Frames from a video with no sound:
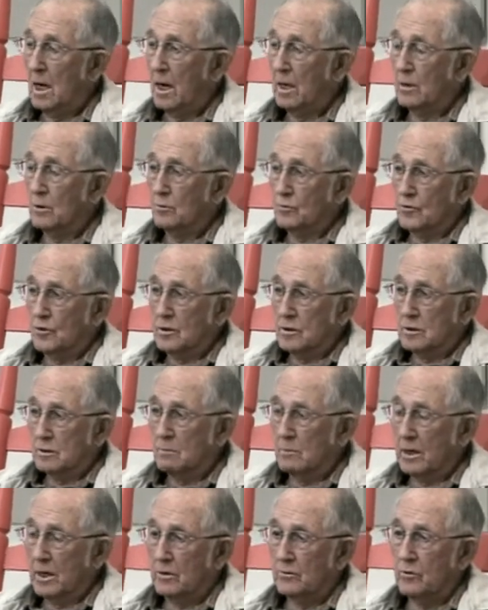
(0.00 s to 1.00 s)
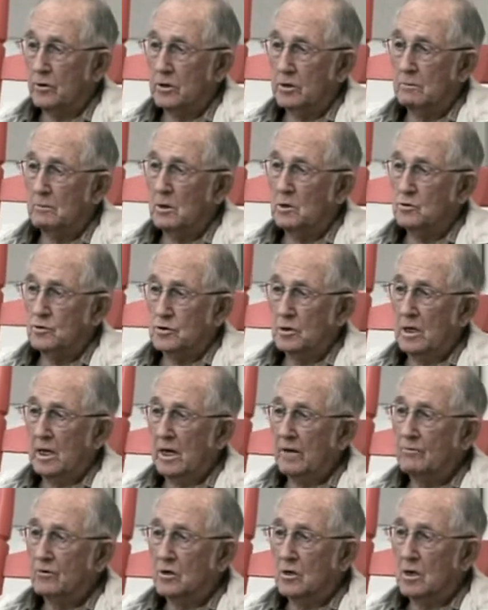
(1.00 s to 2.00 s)
I don't think the Mediterranean Ocean
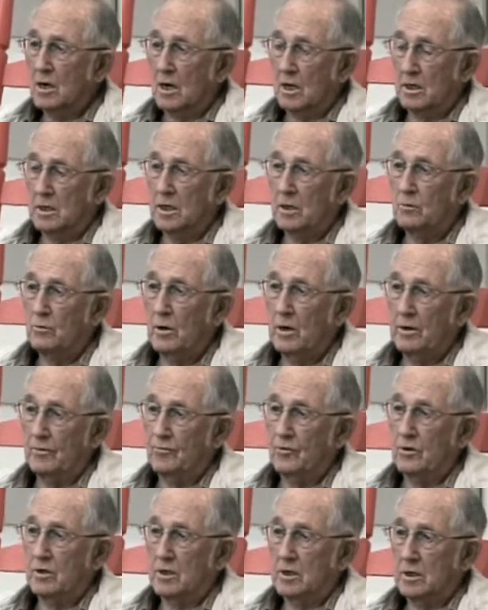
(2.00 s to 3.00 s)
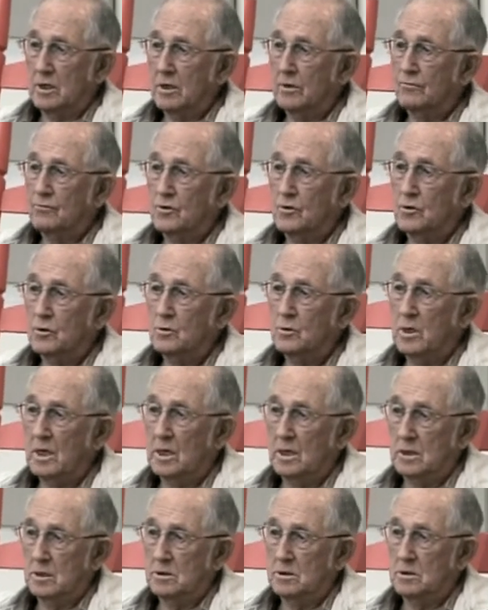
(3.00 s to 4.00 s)
ever got any rougher than it did for two
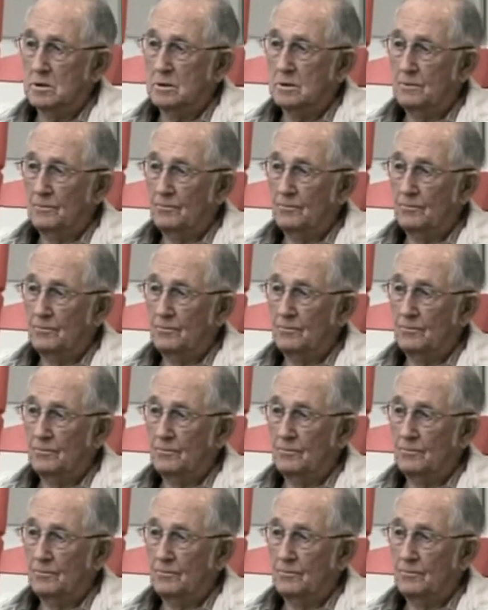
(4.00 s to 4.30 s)
days.